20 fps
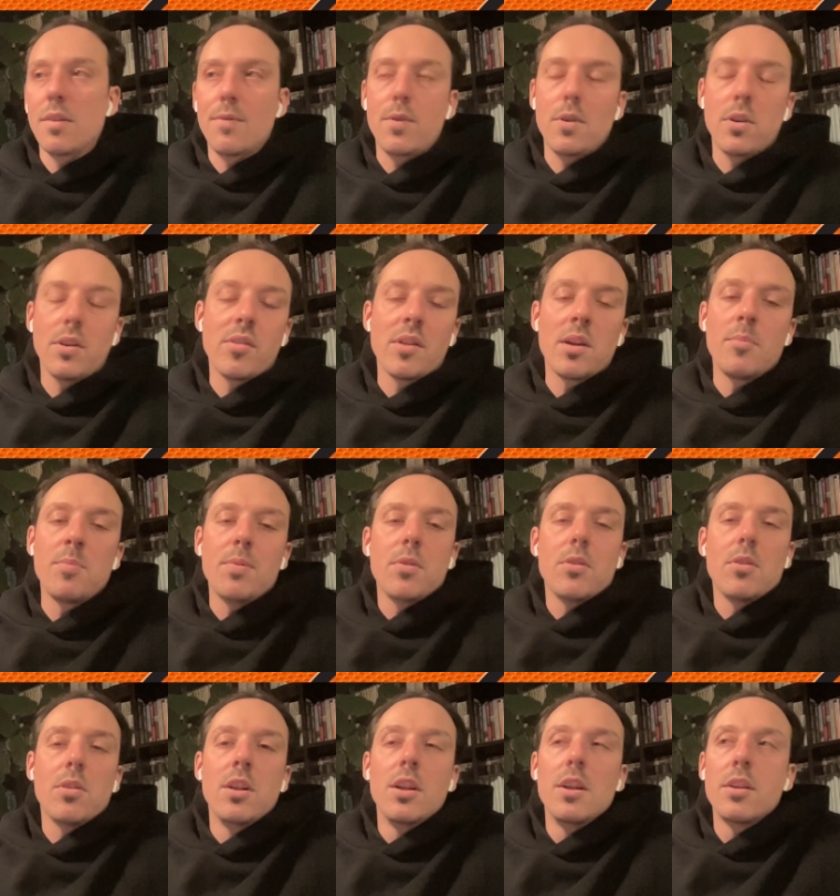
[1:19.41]
For
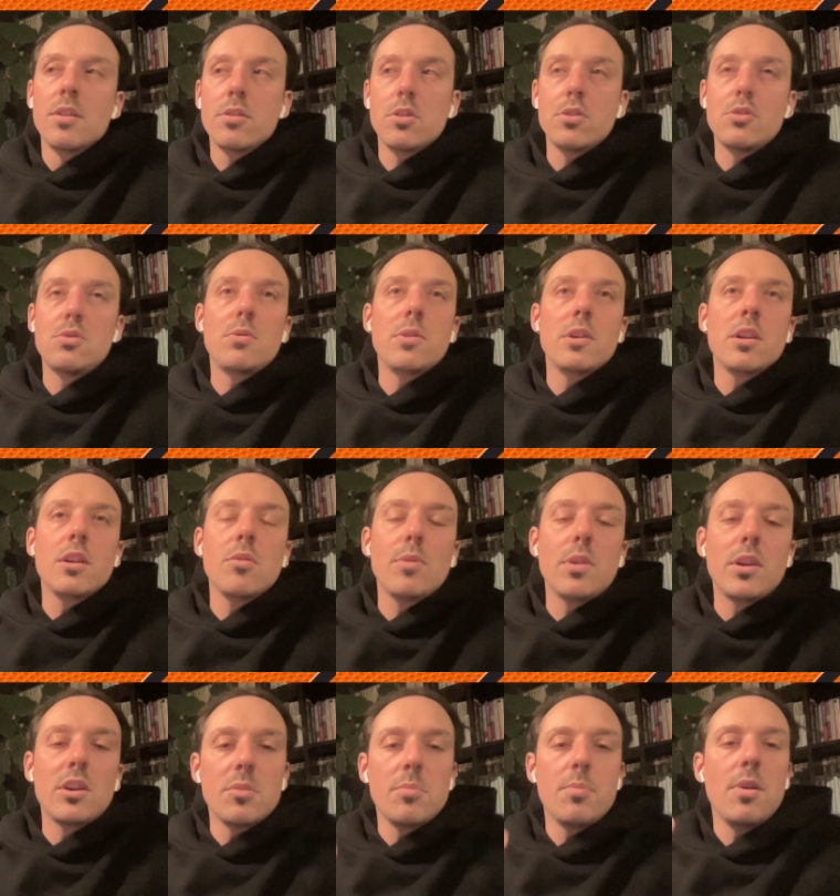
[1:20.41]
example, the drill
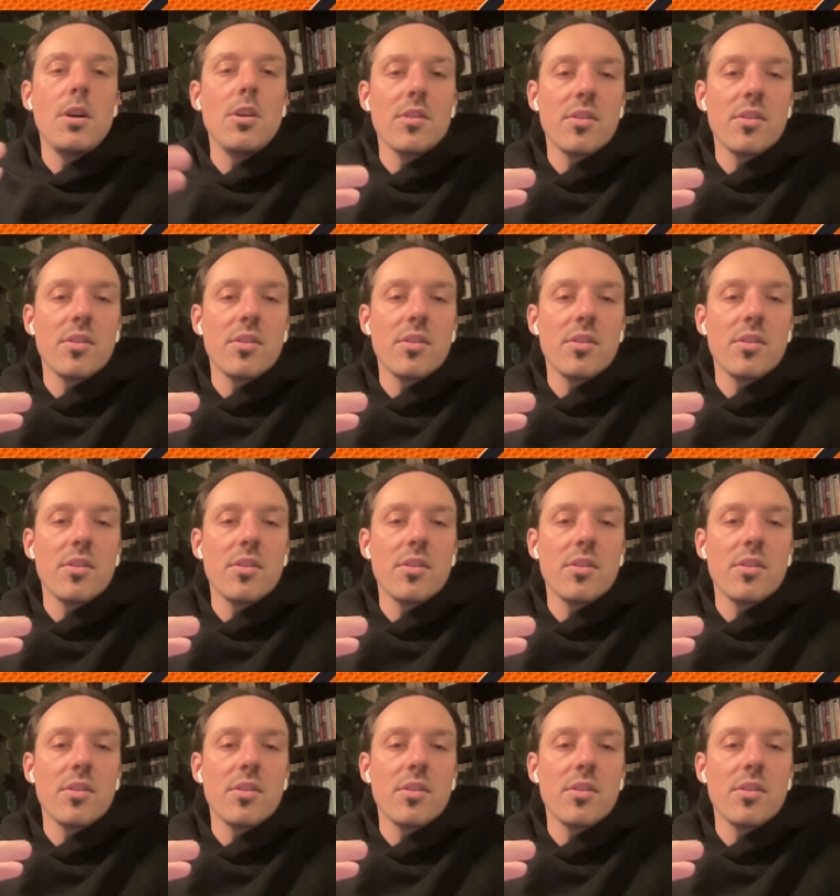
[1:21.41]
where the ball